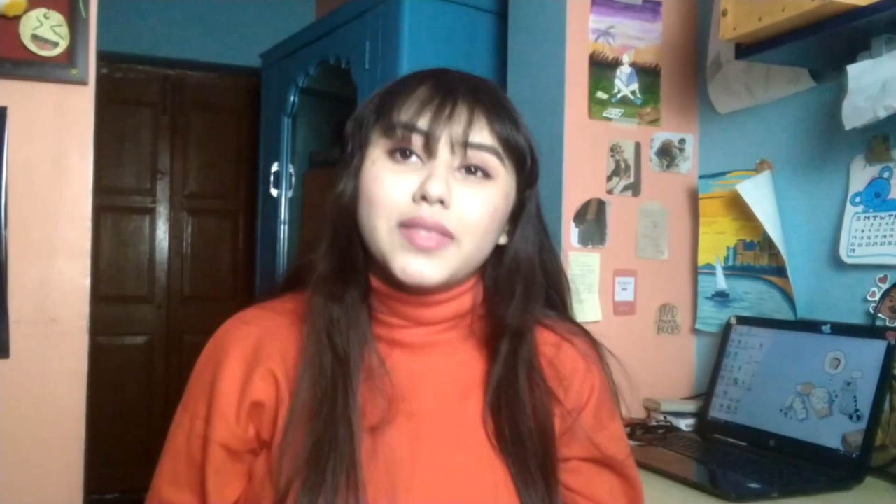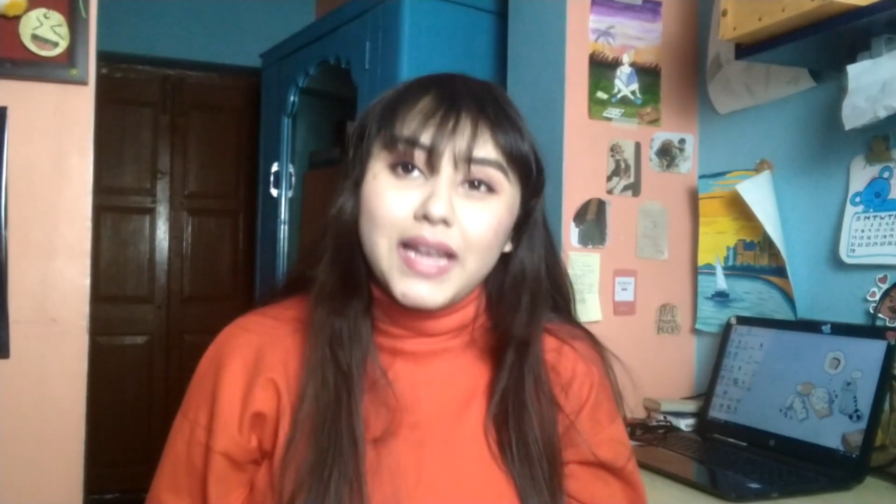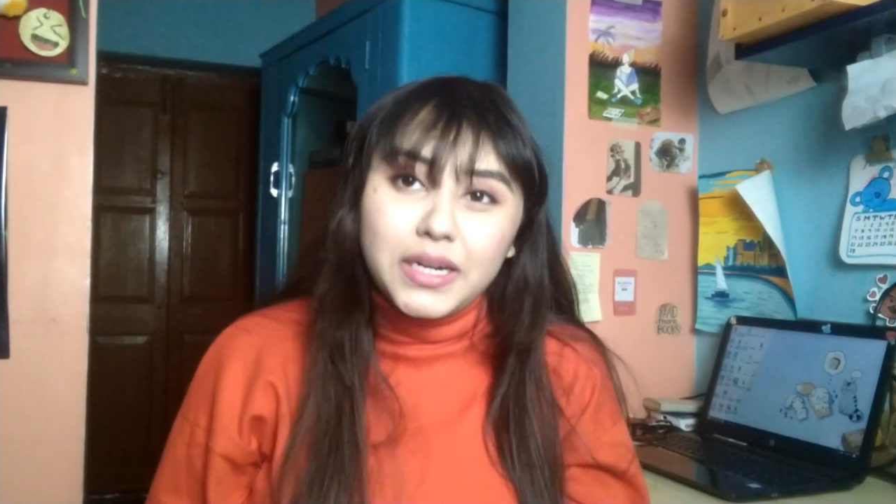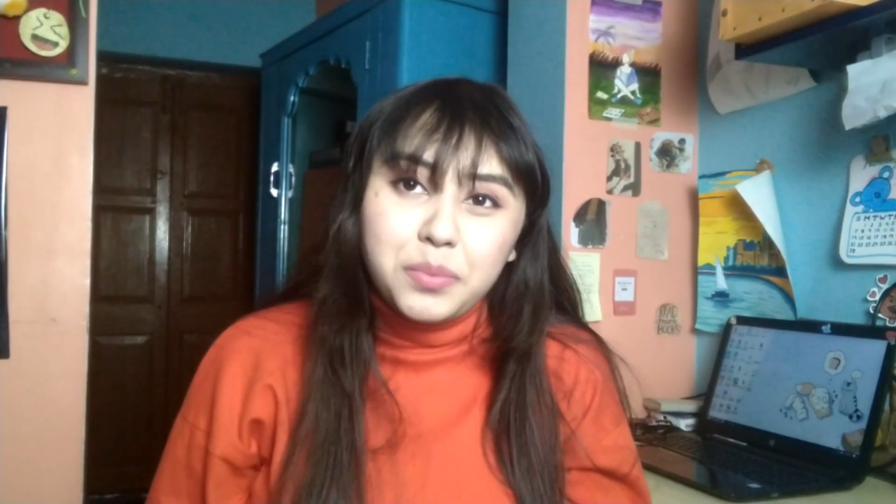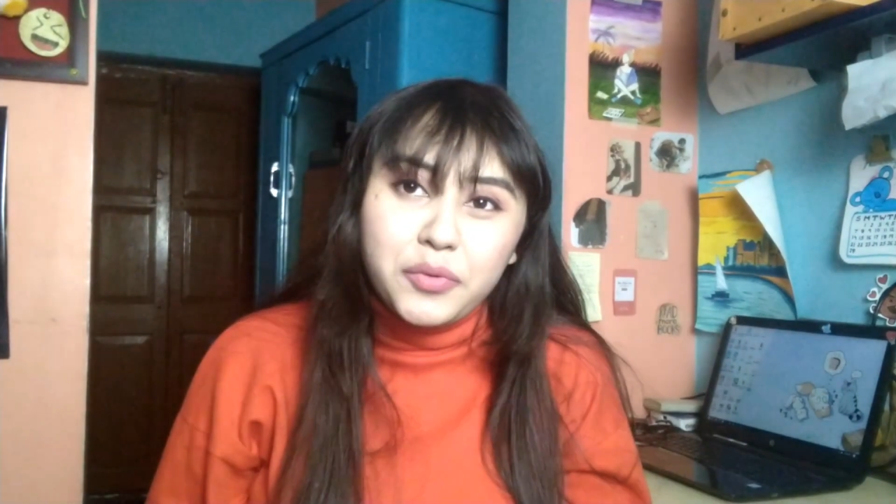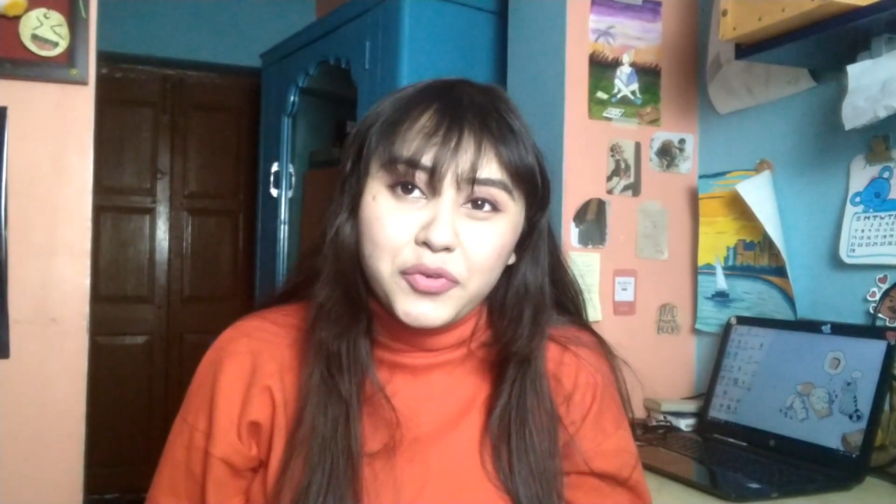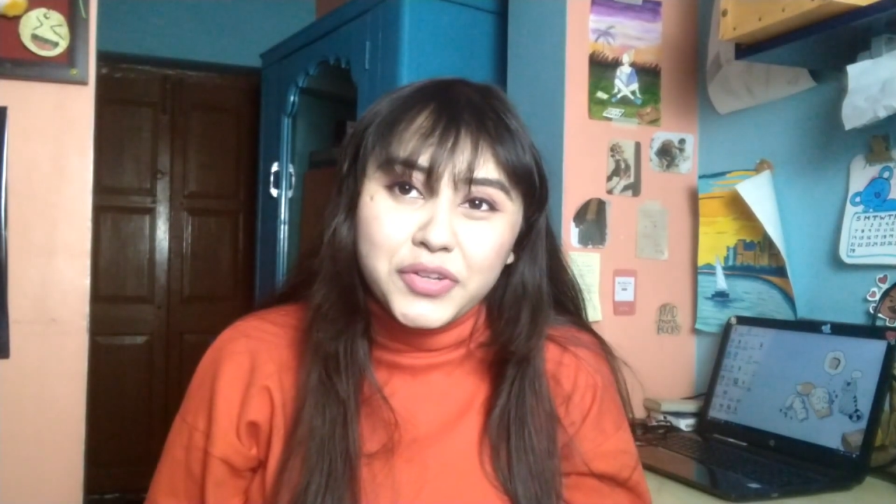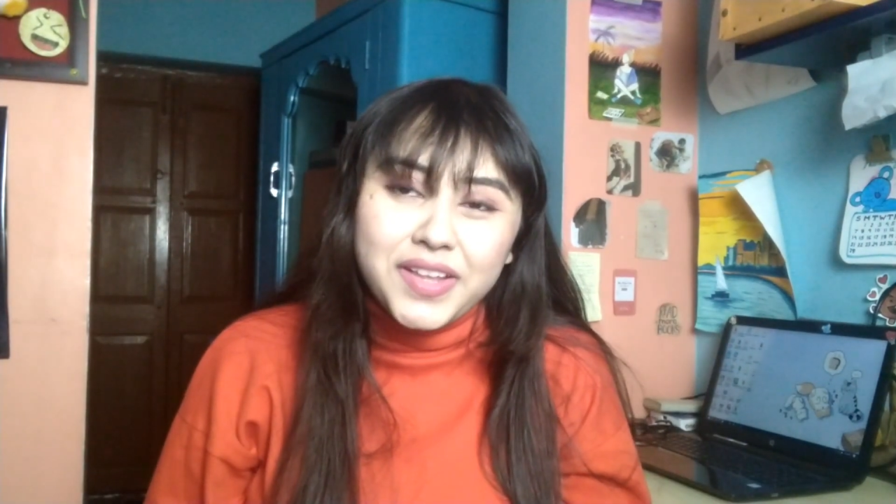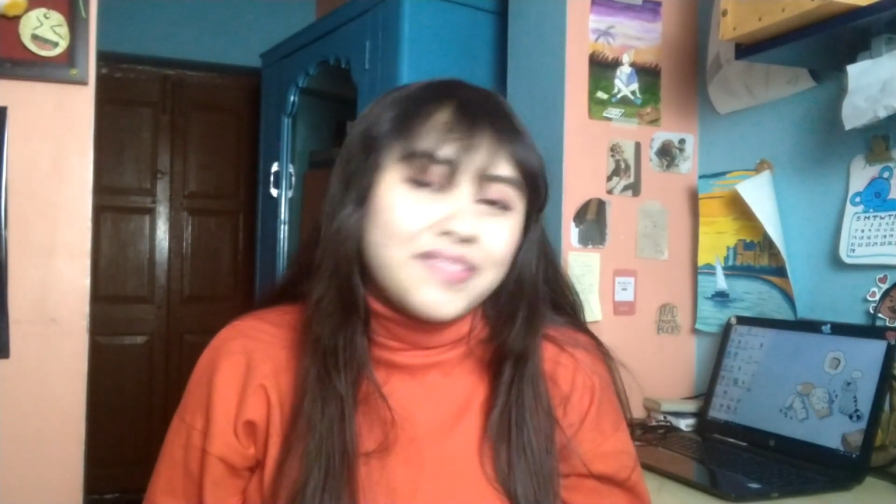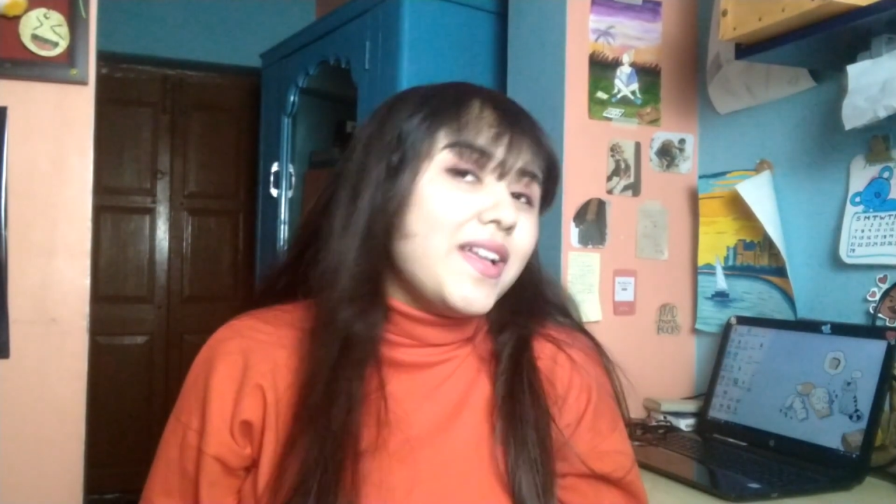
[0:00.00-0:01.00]
Night
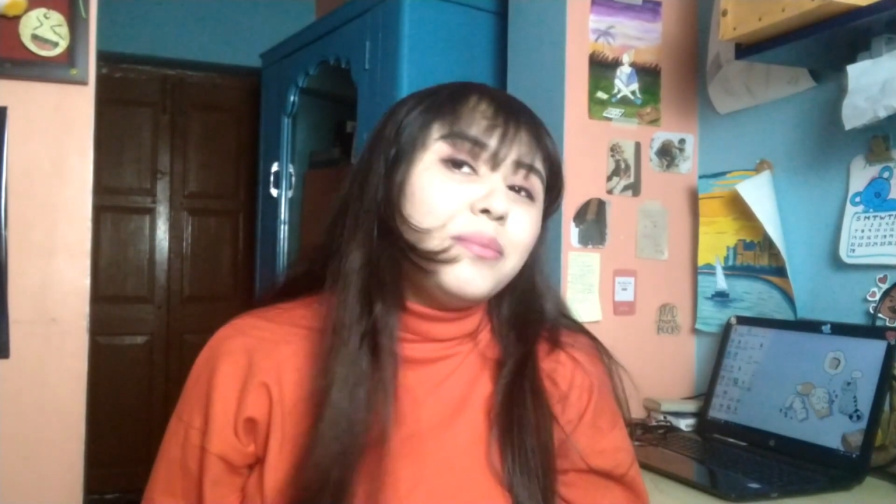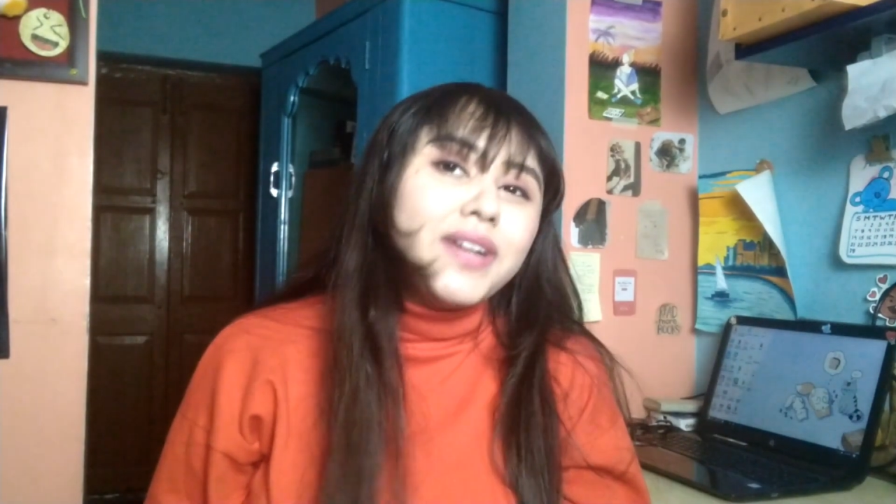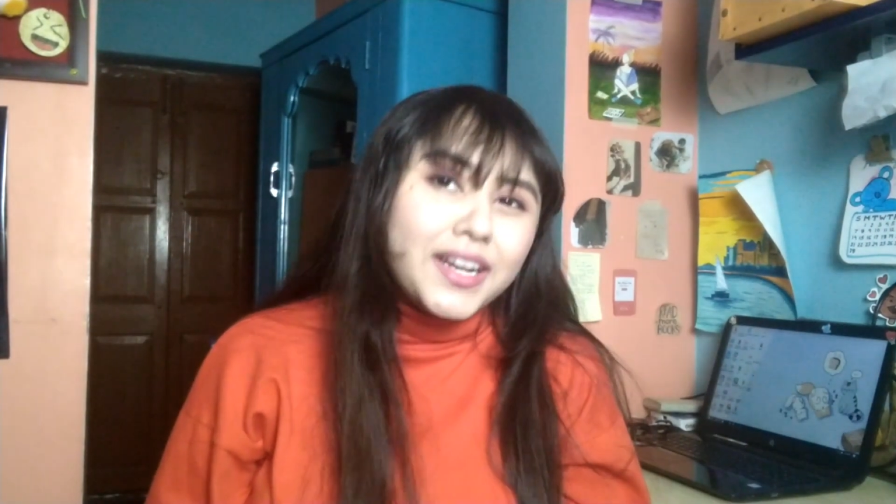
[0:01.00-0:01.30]
before the exam,